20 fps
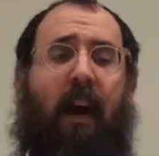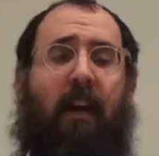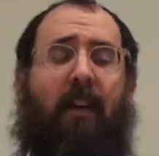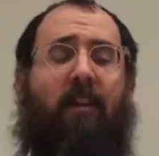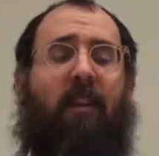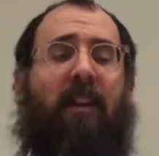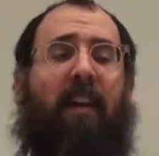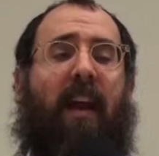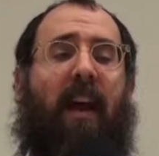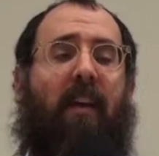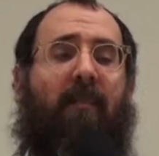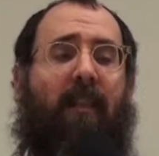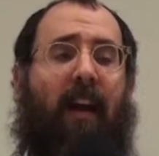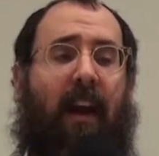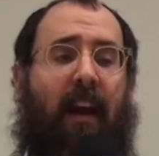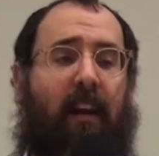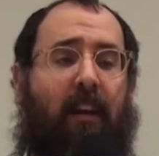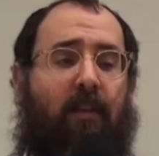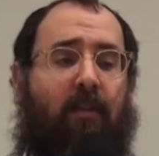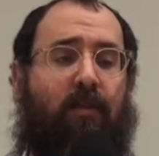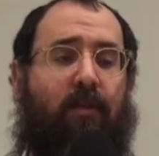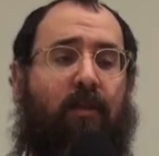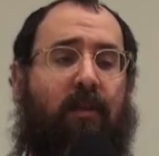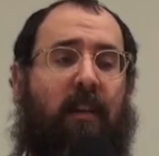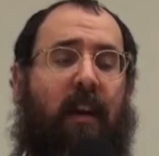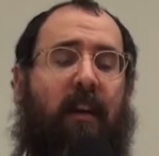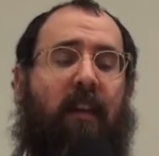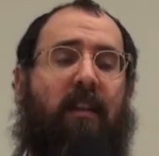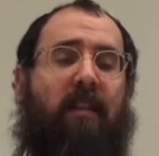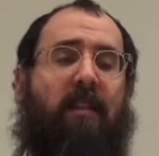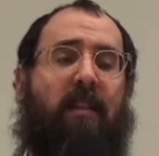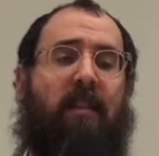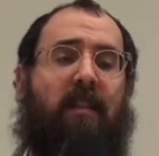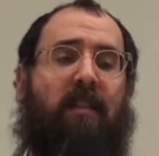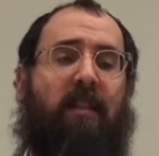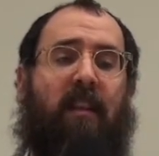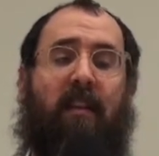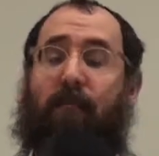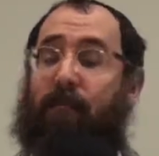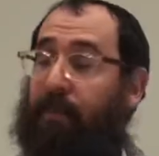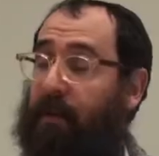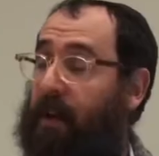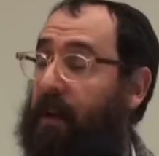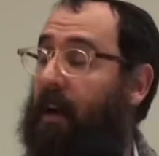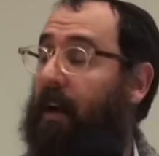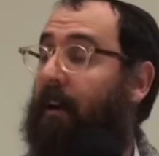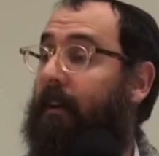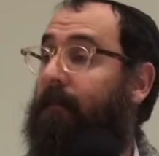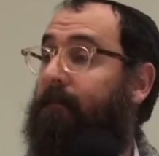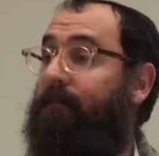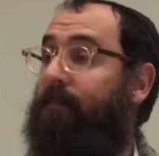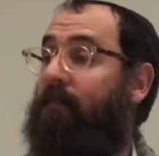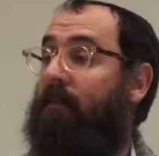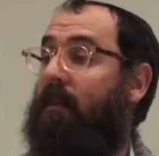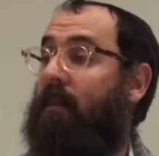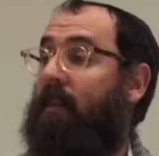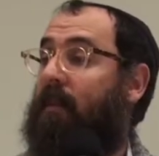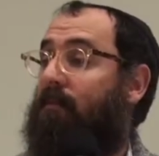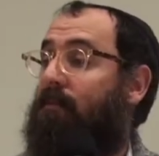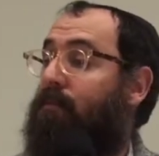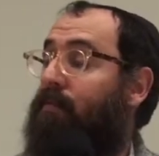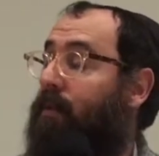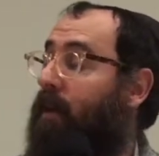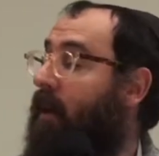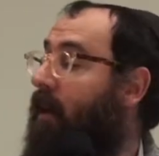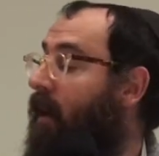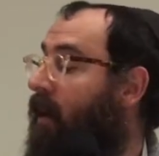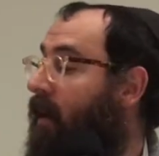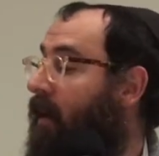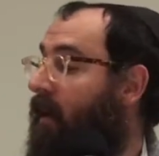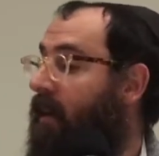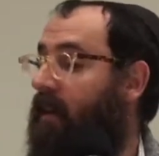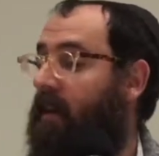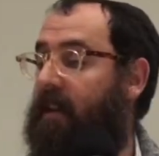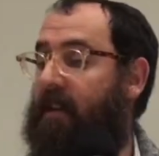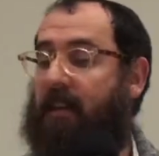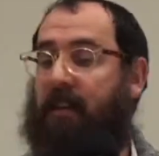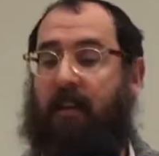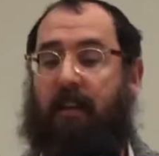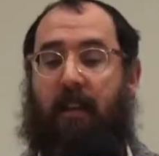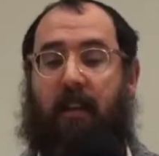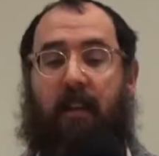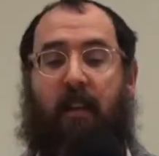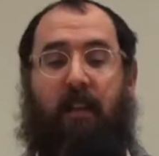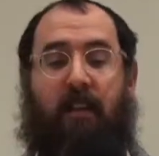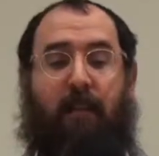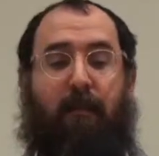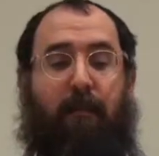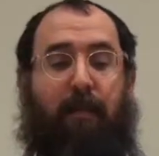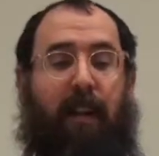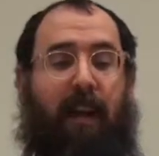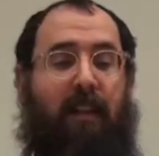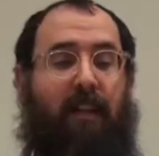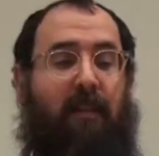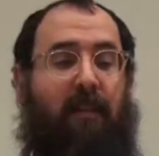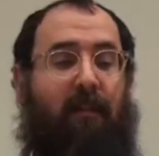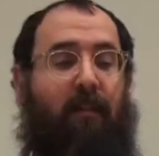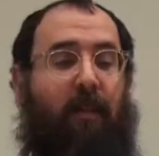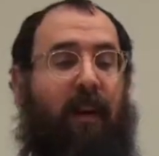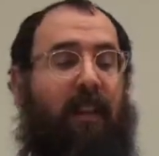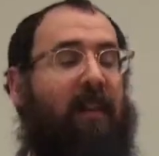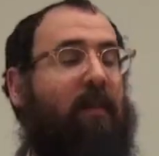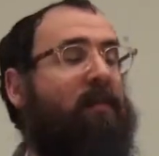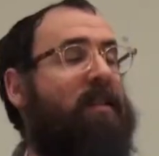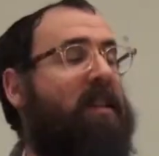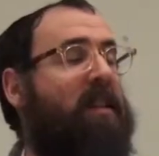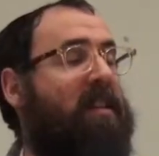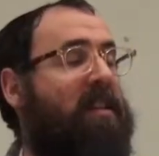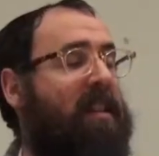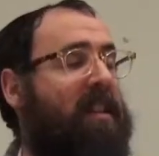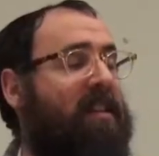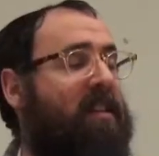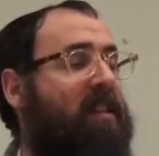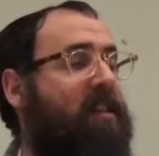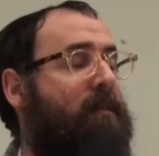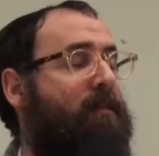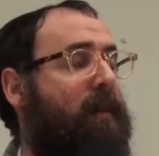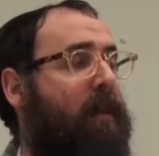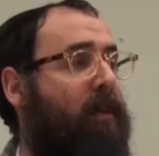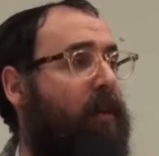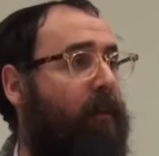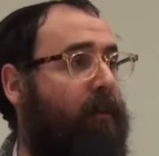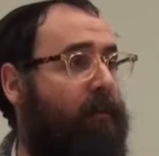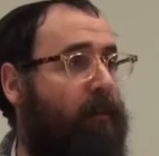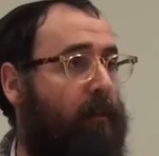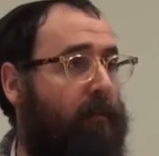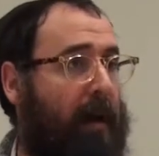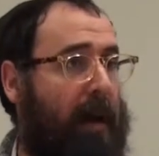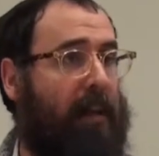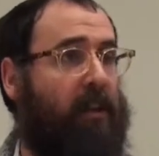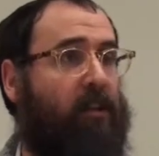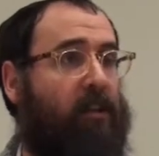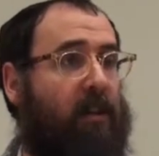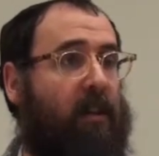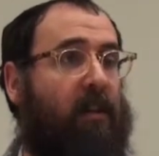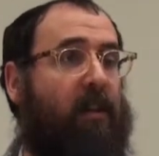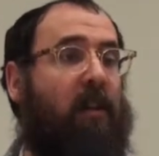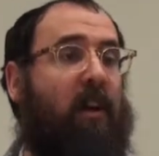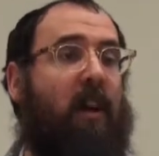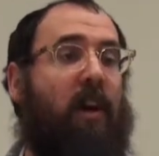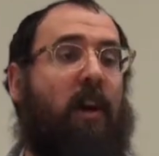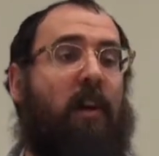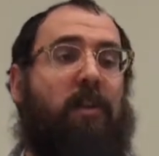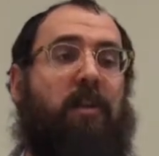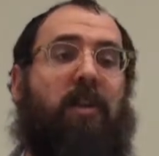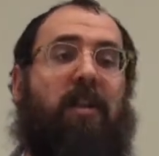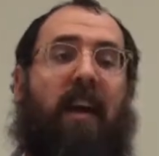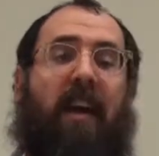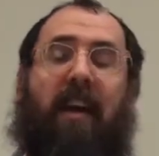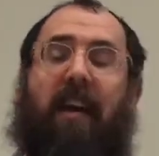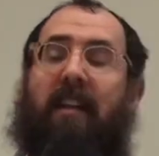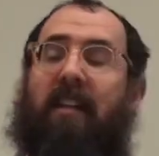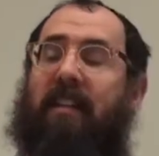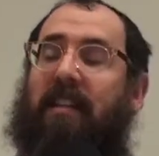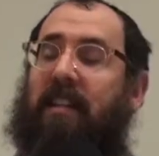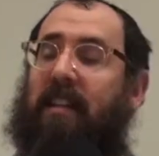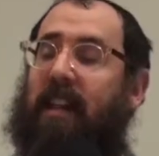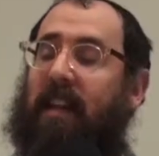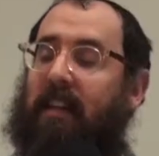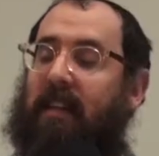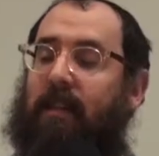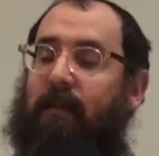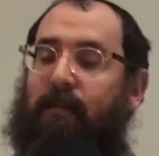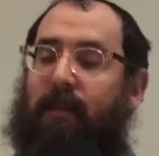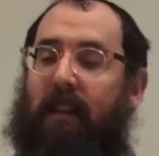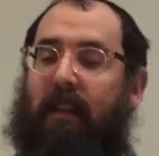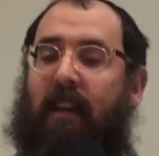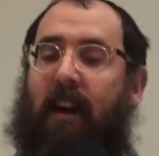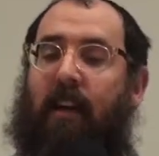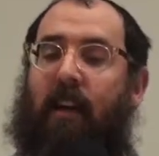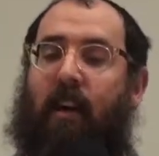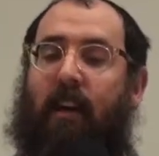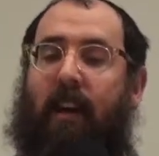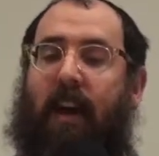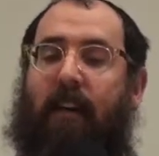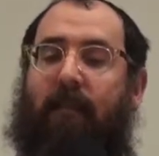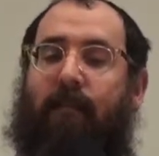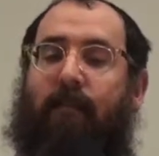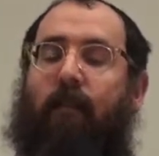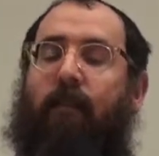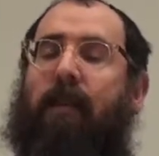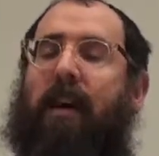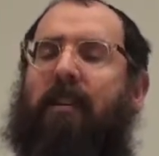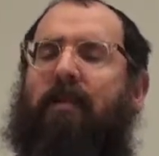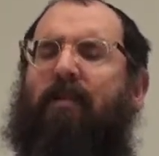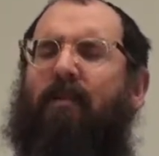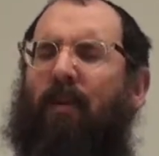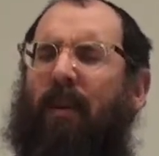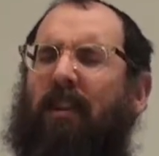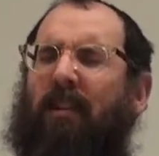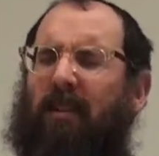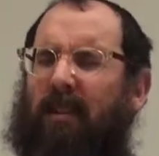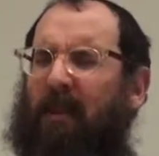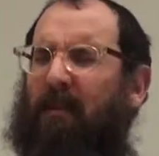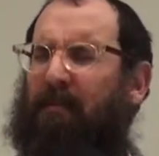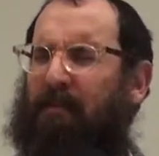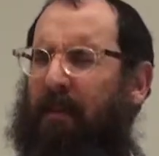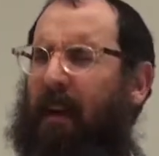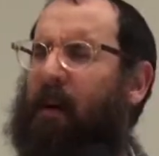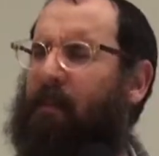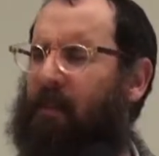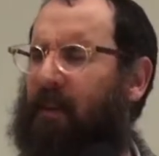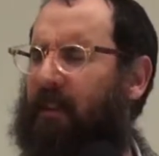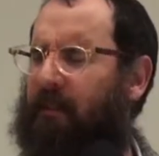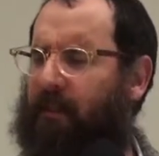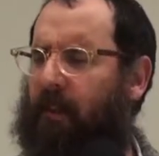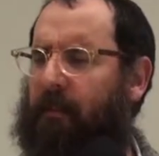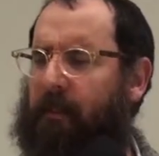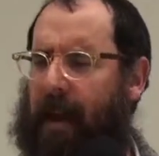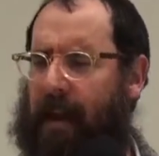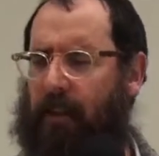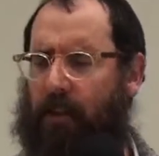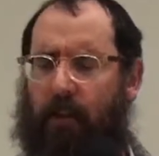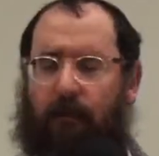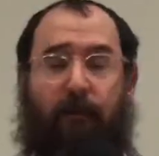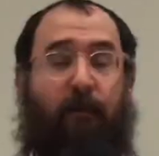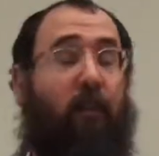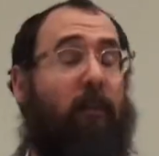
And you can have angels that exist in Bria. And Bria is a place of where there is existence but not formation. So they exist, but they don't have formation. What's the problem with formation?